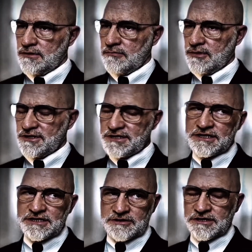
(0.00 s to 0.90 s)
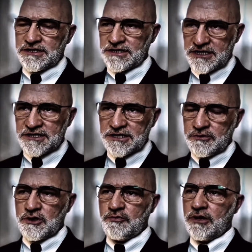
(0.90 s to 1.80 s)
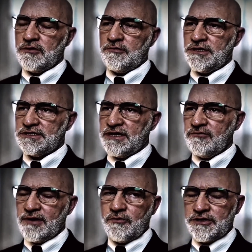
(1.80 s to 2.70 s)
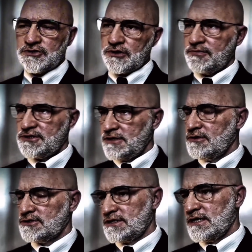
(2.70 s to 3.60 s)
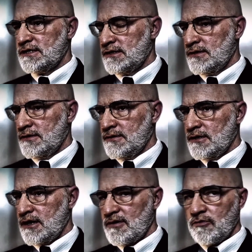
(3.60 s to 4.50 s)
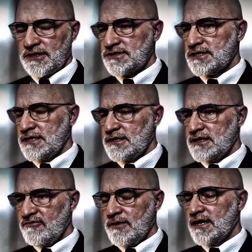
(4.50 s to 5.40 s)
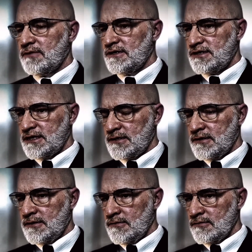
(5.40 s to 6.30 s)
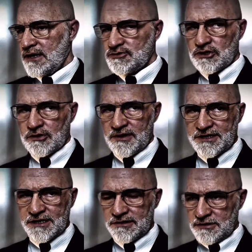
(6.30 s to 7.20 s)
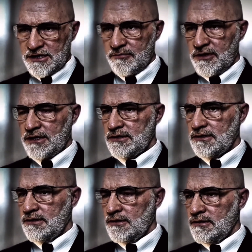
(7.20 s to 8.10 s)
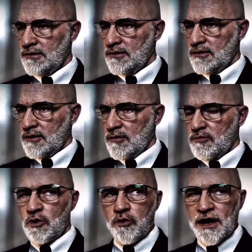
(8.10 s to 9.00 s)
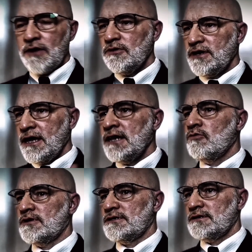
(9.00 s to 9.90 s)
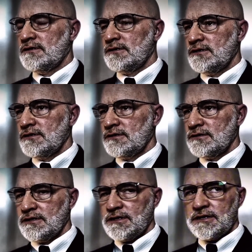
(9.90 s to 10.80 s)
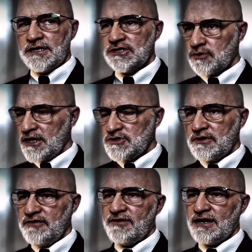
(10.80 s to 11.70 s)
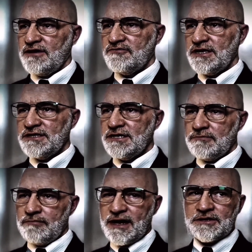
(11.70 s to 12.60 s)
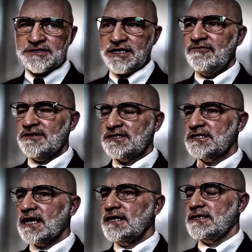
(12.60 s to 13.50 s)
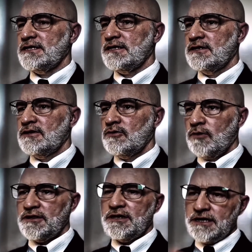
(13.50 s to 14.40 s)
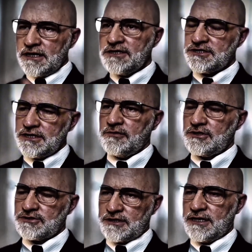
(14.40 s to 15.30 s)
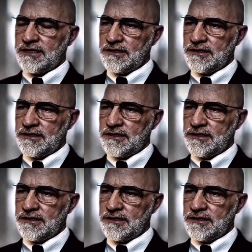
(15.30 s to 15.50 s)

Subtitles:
Because this is essentially what your problem is. Never mind whether Trump is serious or not about what he's saying. Never mind about that. I'll talk about that in a minute. But why would anyone in 2025 think that it matters even slightly whether he is serious or not?